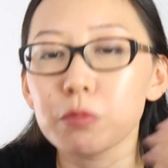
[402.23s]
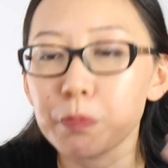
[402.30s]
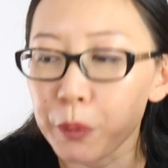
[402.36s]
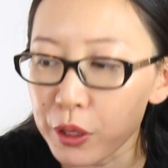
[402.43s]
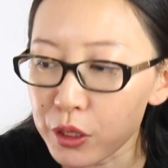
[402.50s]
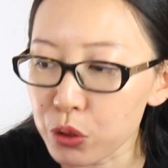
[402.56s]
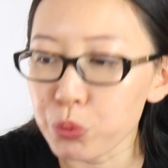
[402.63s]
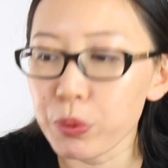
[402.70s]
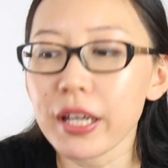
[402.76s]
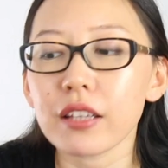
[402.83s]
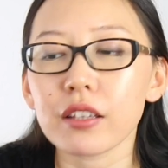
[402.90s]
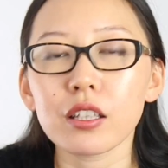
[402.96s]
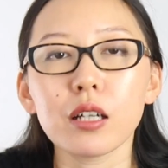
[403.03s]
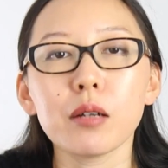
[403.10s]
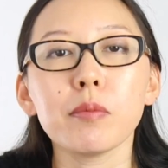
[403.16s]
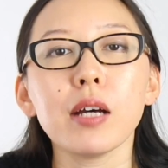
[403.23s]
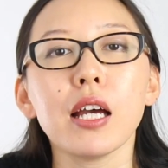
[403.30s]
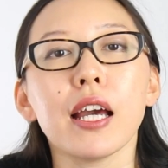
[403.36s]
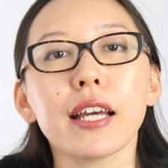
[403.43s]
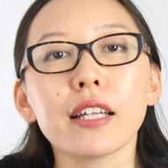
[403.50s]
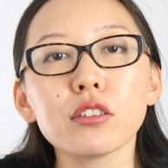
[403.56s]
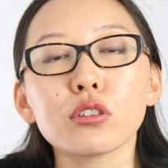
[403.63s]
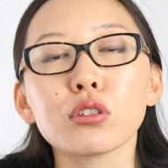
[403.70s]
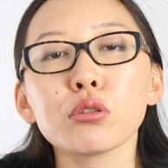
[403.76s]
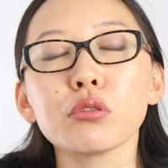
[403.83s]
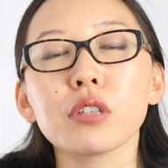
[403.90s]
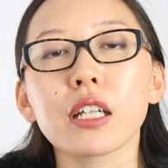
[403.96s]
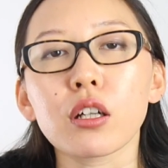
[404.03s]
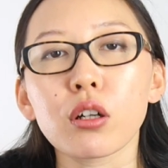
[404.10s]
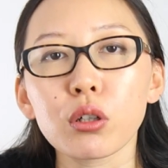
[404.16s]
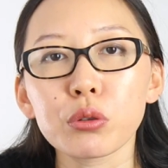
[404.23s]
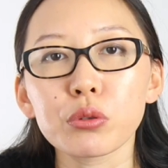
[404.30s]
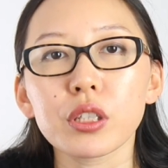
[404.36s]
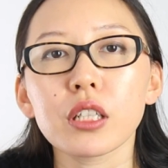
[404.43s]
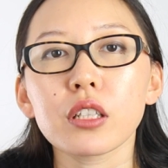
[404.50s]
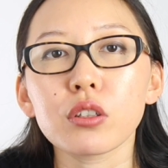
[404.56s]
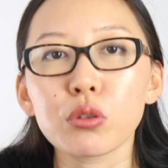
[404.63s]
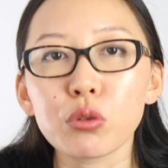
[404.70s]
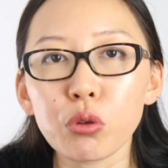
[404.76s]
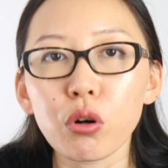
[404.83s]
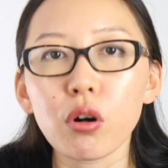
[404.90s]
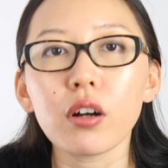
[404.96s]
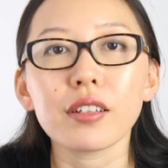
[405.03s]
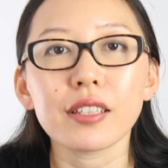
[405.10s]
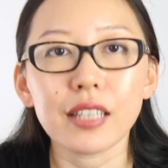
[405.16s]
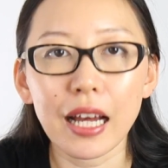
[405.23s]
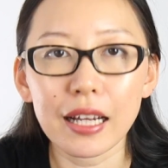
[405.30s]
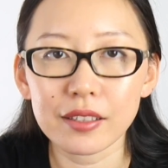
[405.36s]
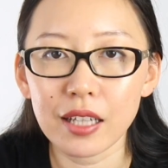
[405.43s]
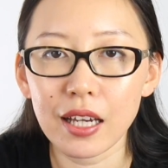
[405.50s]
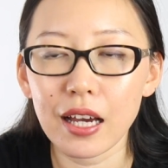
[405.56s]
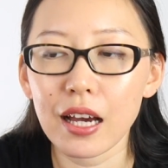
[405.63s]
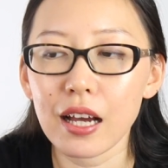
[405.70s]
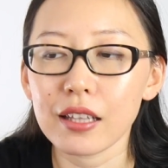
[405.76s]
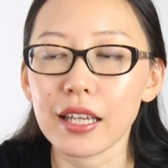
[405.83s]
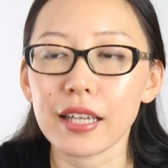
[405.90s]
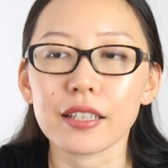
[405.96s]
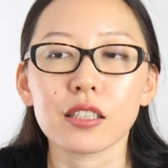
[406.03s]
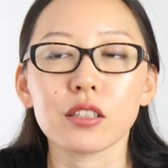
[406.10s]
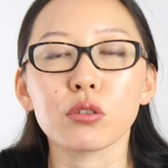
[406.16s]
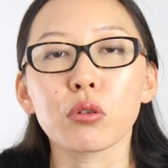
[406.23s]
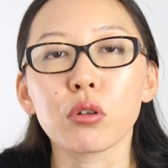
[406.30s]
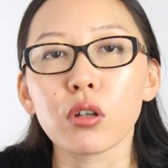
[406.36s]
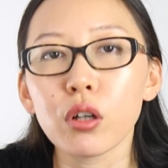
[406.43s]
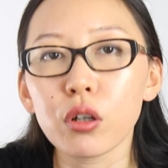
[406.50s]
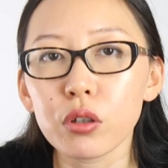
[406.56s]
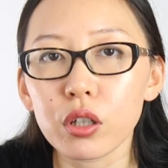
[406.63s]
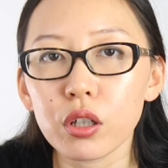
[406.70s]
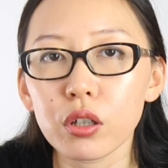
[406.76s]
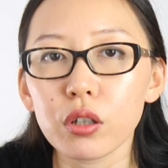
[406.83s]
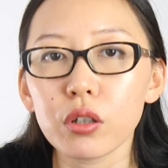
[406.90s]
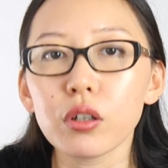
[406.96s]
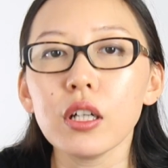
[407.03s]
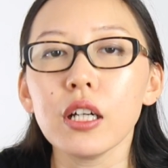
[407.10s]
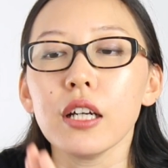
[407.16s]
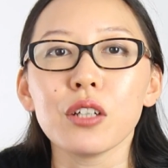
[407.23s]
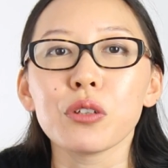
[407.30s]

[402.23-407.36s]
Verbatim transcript: persuade them into including your data like your logo